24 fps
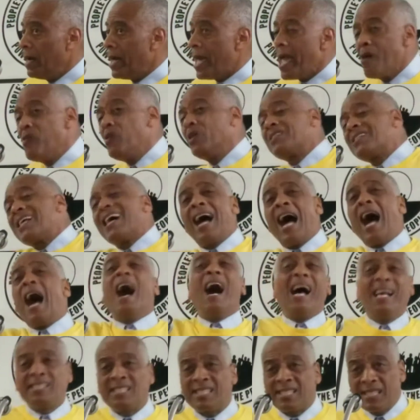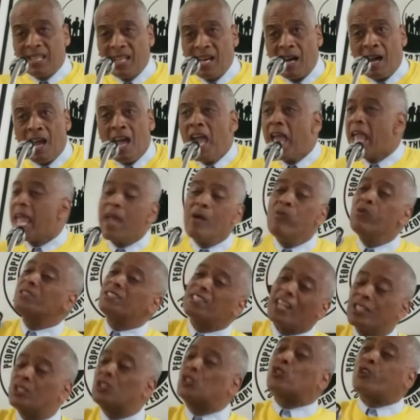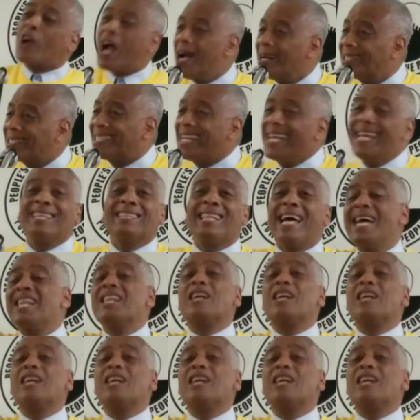He was a hustler. He was a drug dealer